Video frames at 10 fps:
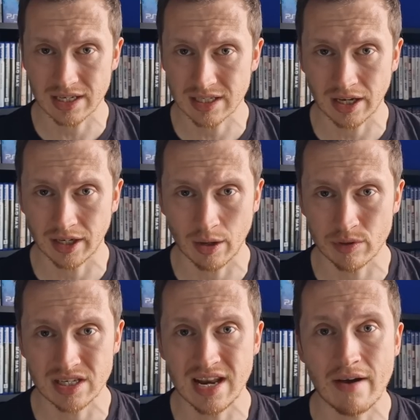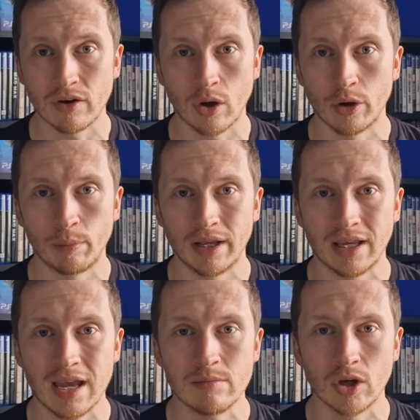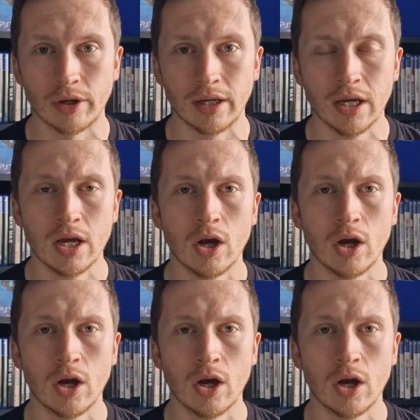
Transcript: decided I was never going to play games on it.